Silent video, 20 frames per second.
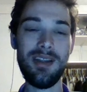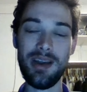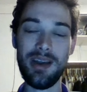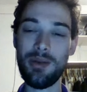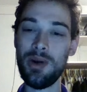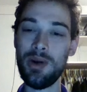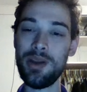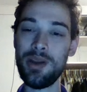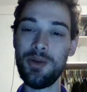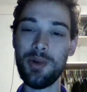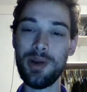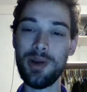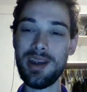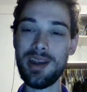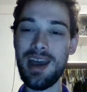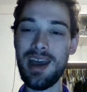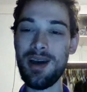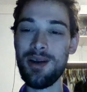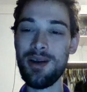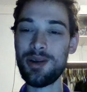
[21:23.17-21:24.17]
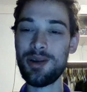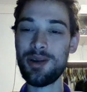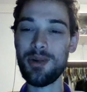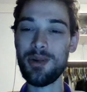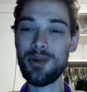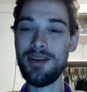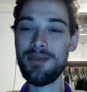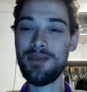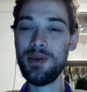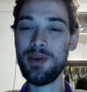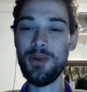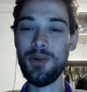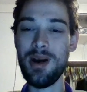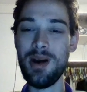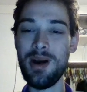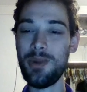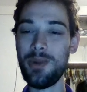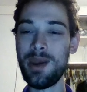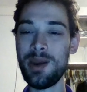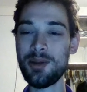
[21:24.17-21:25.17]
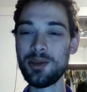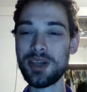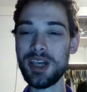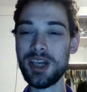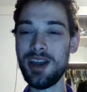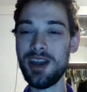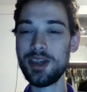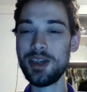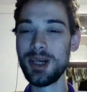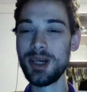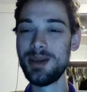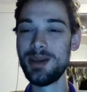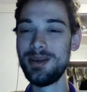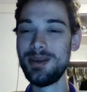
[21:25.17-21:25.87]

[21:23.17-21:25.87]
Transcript: like while you work out or wherever you want. We don't judge.